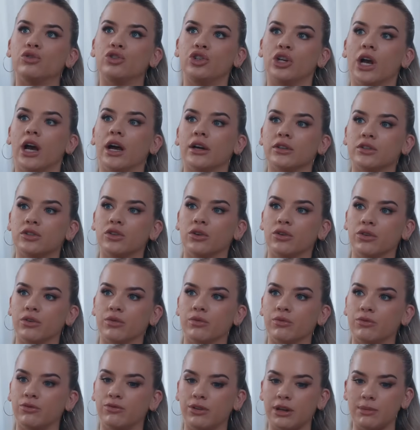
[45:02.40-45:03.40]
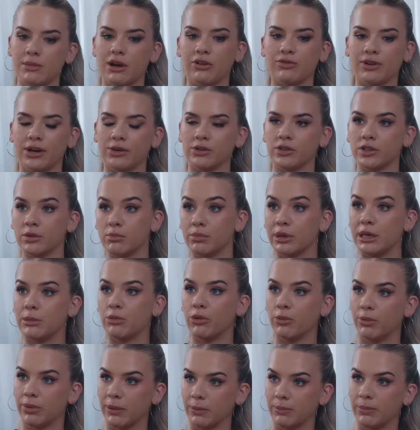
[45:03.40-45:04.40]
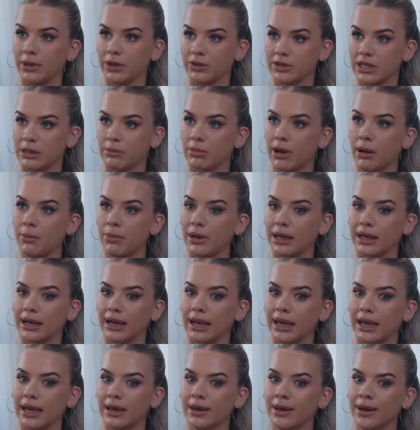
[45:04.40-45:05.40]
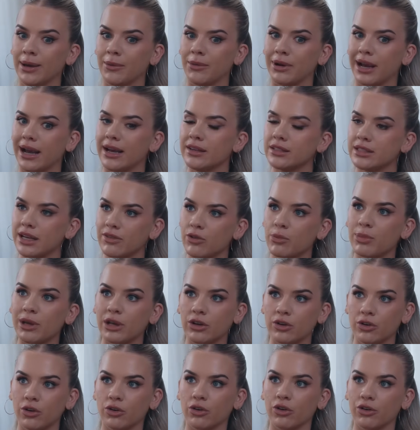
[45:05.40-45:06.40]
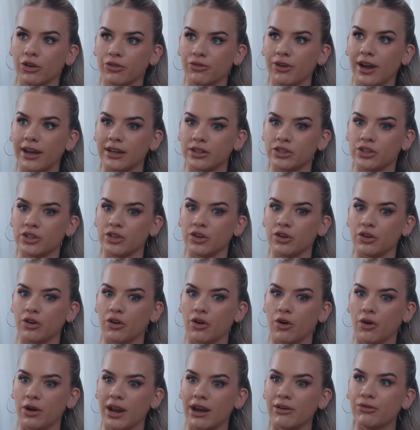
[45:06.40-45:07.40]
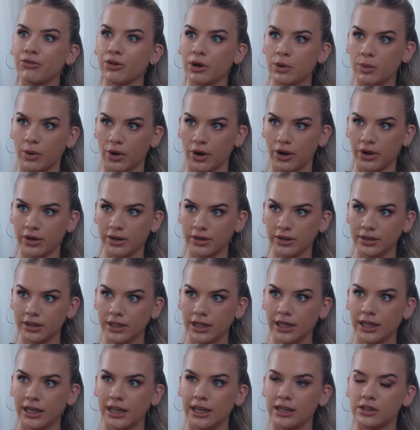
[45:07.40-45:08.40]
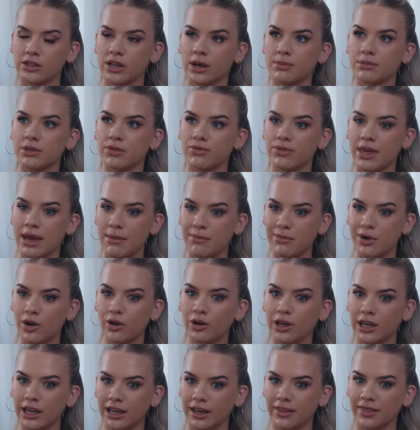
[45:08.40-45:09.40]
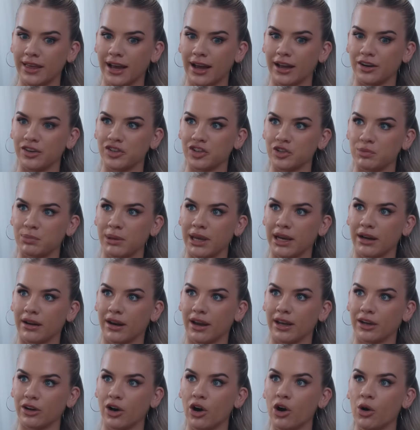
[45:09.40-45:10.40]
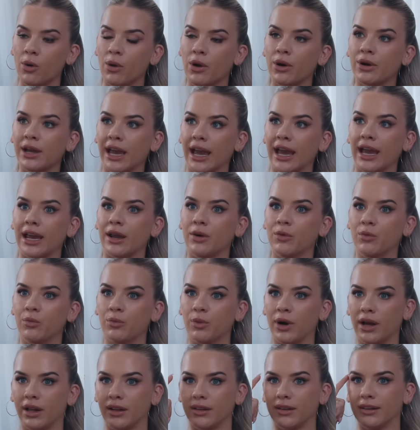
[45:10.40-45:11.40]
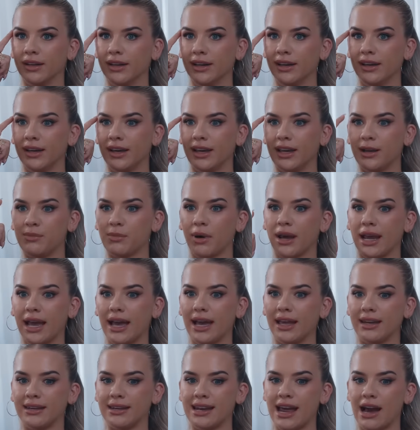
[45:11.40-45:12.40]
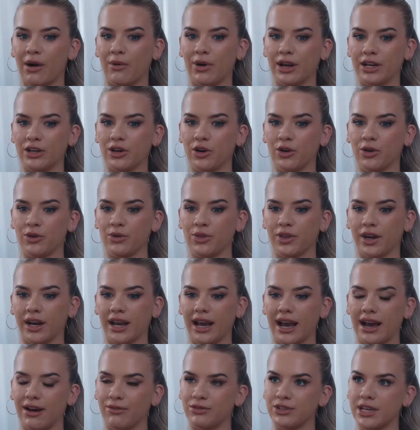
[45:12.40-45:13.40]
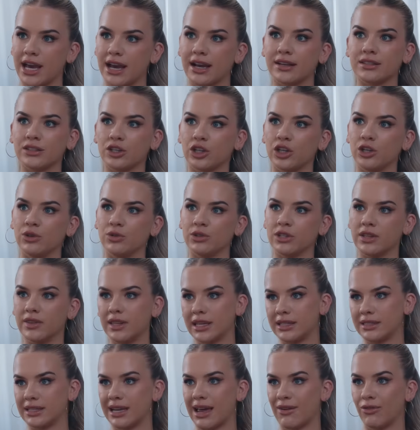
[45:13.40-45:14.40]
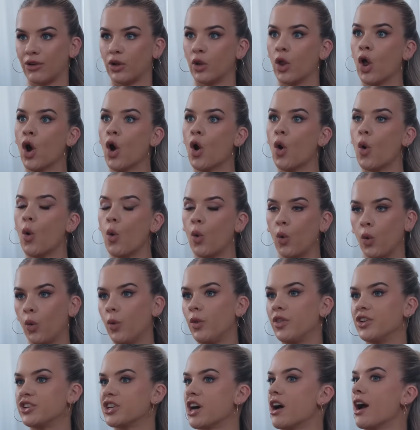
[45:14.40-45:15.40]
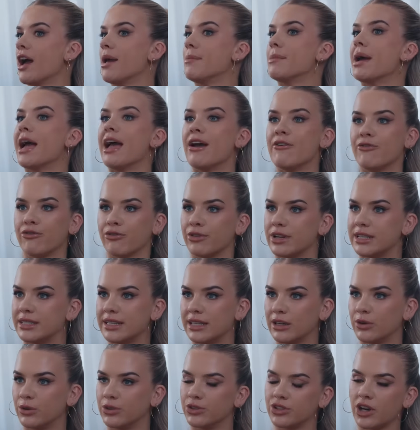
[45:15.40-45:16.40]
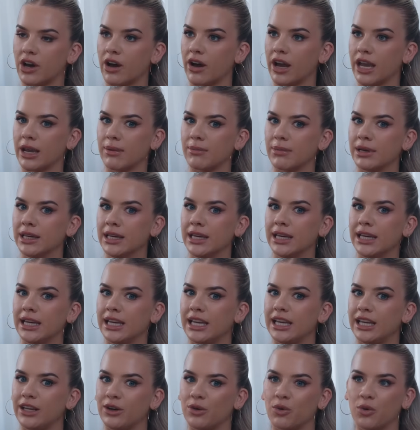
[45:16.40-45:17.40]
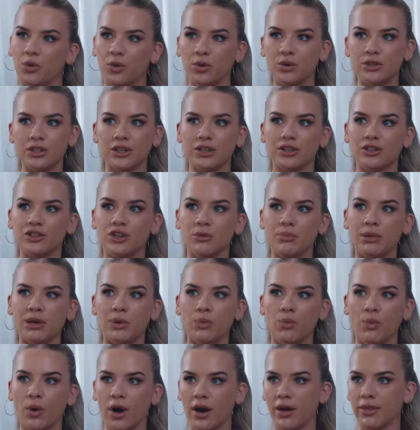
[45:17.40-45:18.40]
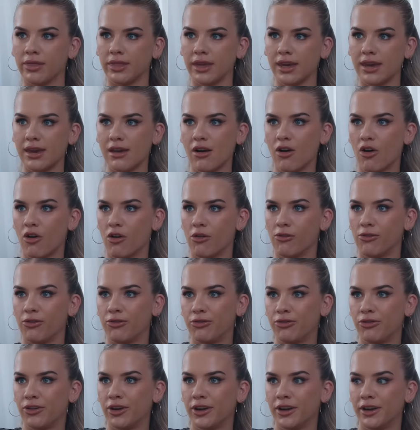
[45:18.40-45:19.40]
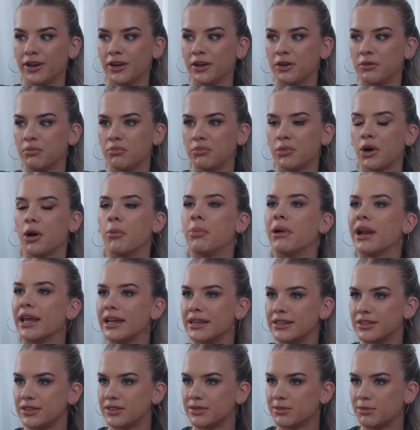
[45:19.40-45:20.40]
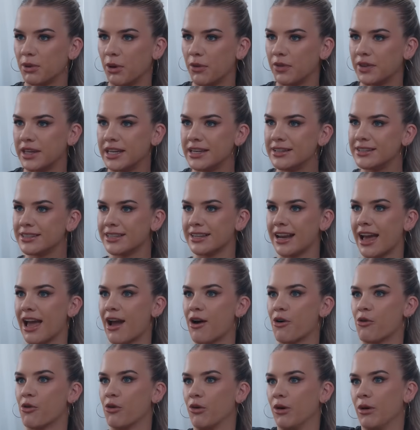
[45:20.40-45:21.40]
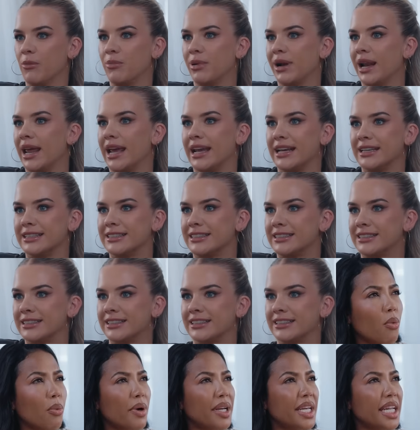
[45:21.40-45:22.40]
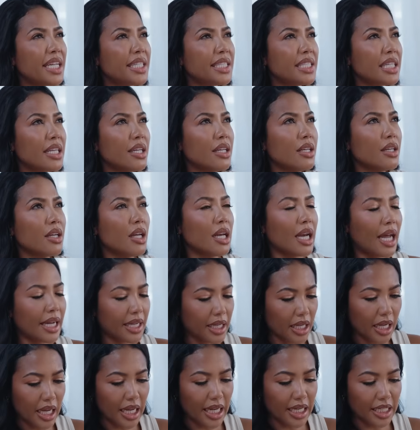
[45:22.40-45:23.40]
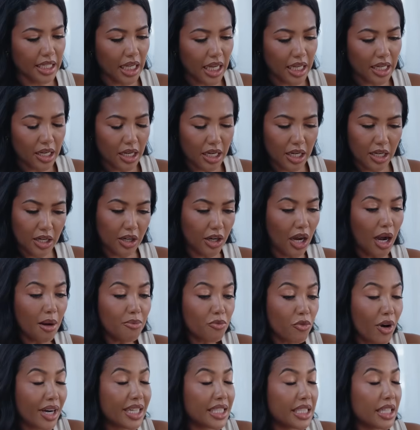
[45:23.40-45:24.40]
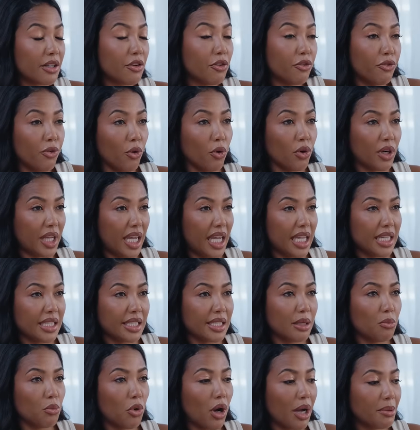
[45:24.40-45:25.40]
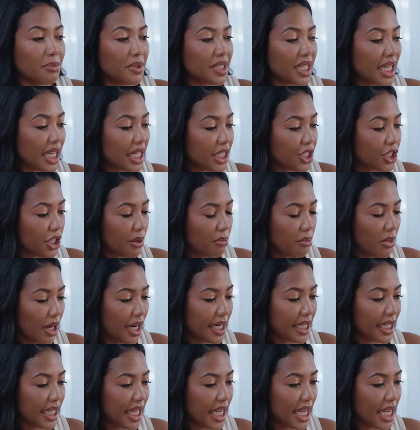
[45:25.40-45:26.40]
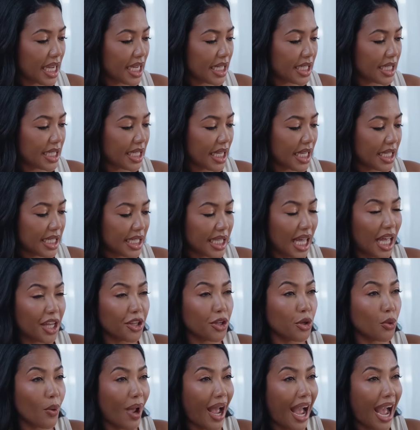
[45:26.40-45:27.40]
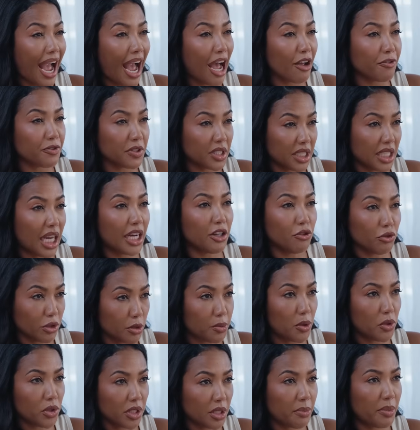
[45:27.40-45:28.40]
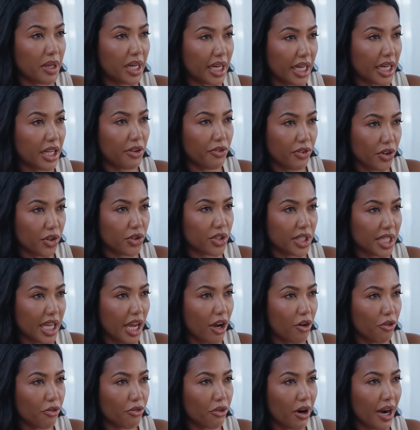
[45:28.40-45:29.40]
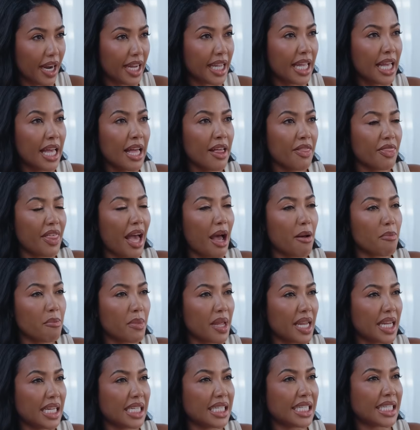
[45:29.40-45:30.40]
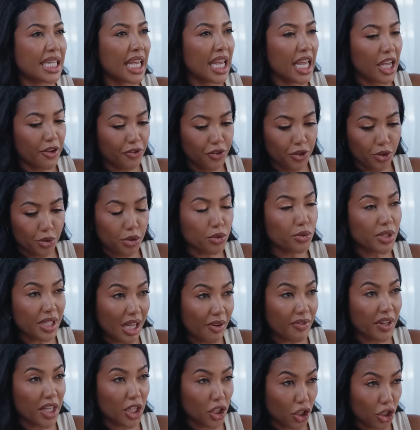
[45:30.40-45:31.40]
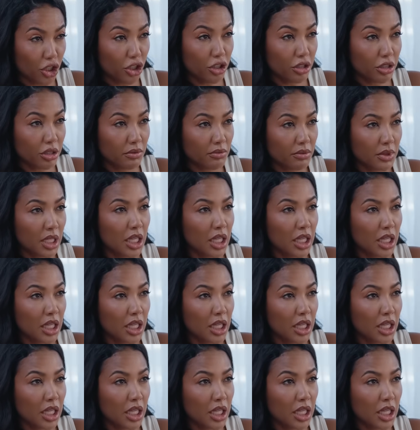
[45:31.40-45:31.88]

just on female founders and people building publicly, but it has to have a bigger knock-on effect on everyone in terms of them looking at that and just being like, oh, okay, well, in my head now I know that I have to execute to this level all the time, every single time, in order to be worthy of a place on the internet or a place. we need to look, I'm raising 4 kids, and what I'm teaching my kids is that you have to take responsibility for yourself, right? That means if you do something good,